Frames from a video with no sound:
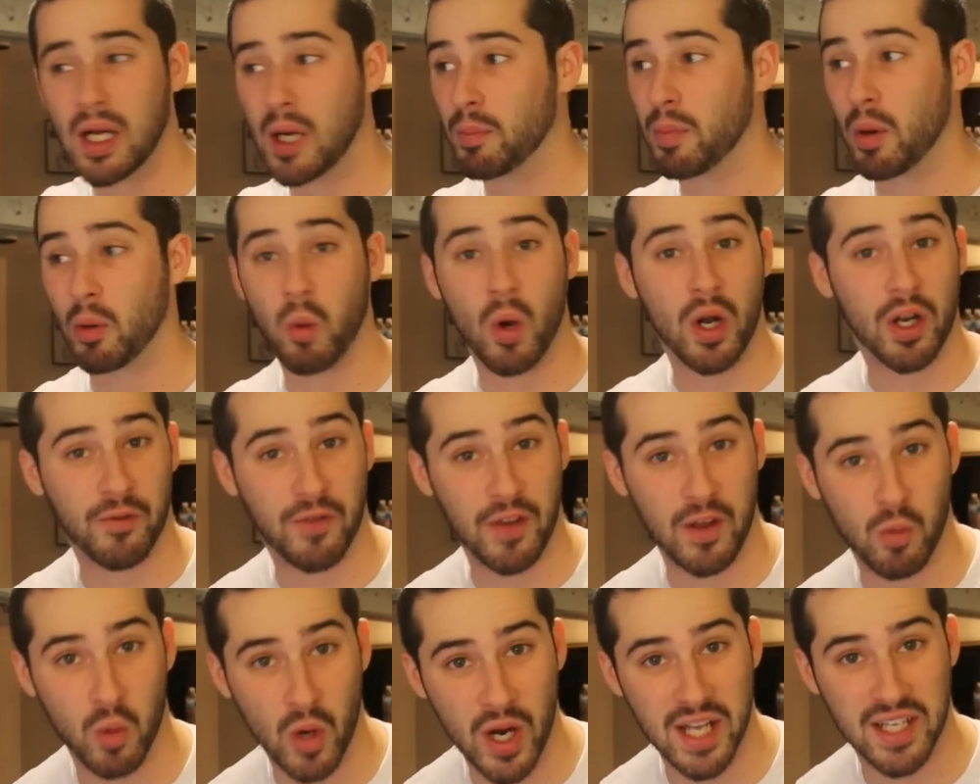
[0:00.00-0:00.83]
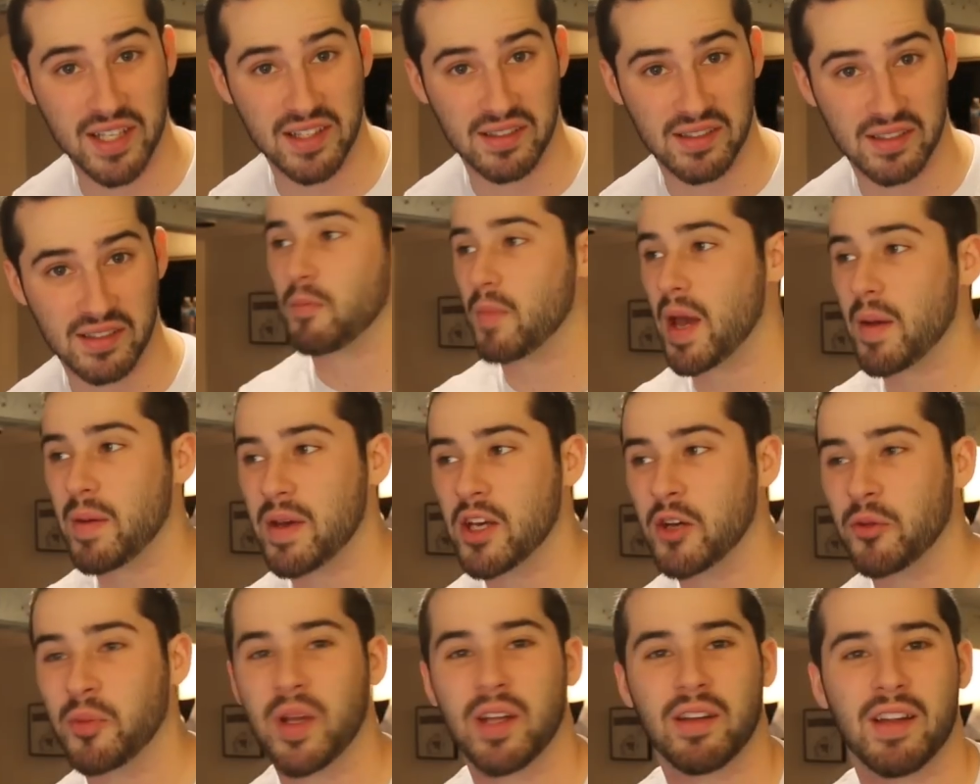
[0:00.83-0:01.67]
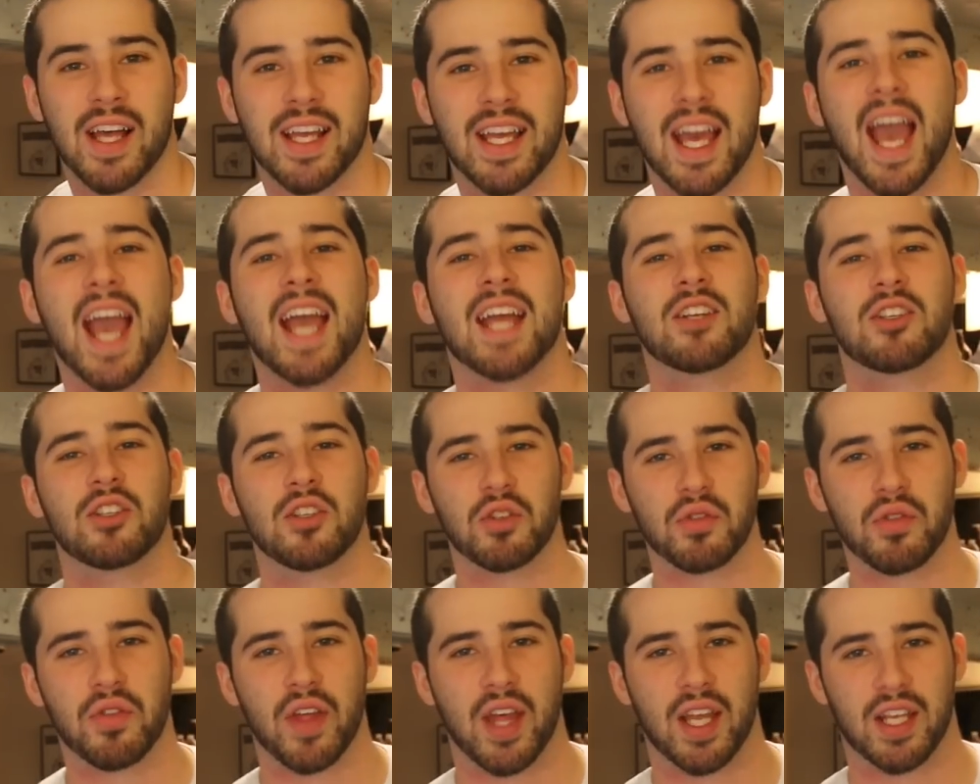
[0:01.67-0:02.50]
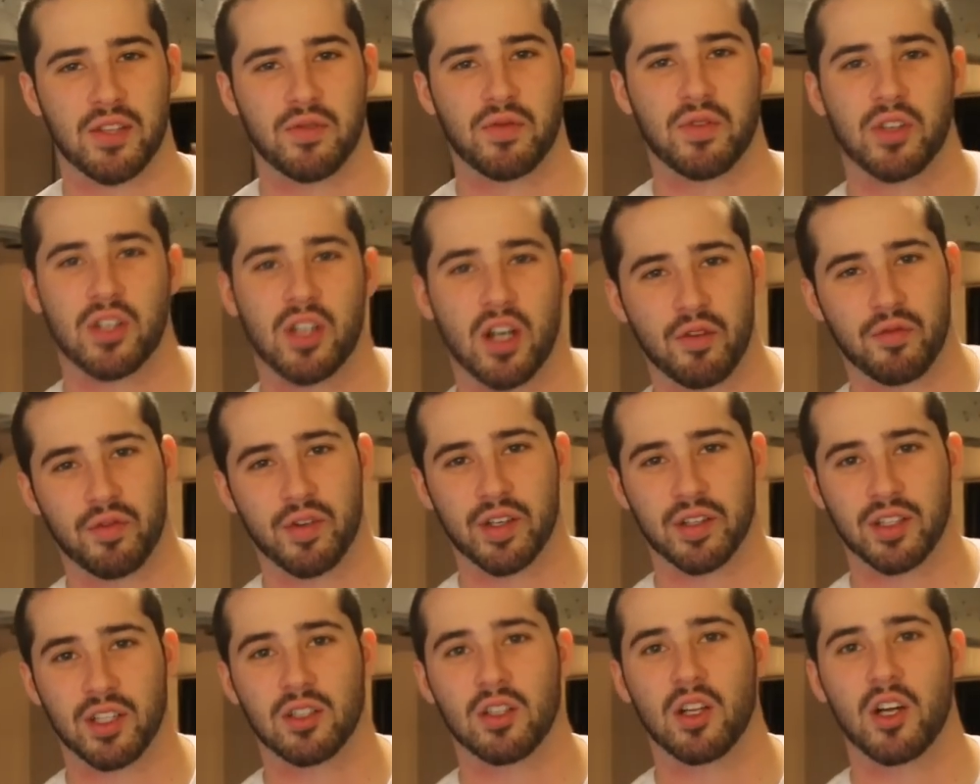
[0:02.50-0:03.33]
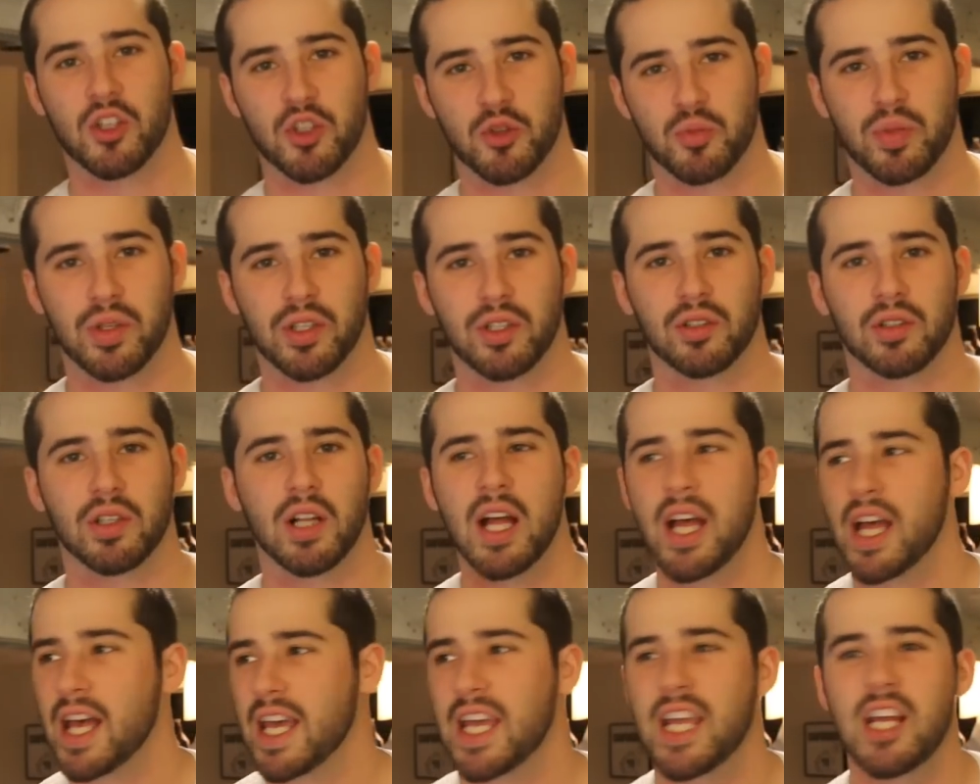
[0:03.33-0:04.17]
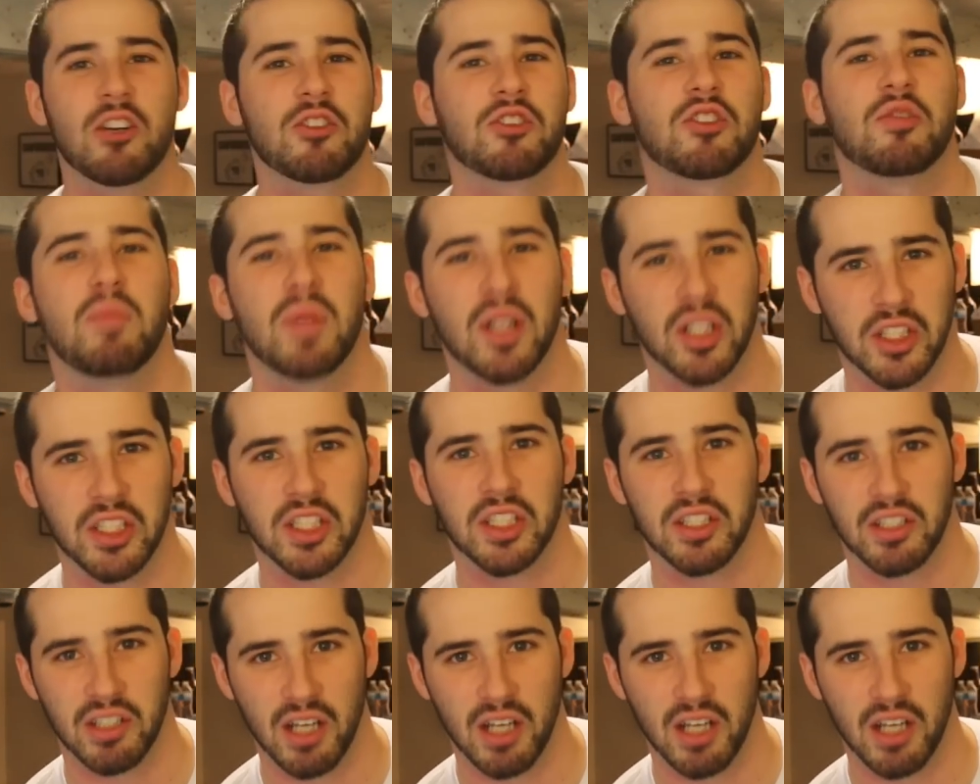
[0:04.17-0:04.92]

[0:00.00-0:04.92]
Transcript: But what if he wins? Maybe he'll be like, hey dude, thanks for covering the lunch bill. Here's $1 million.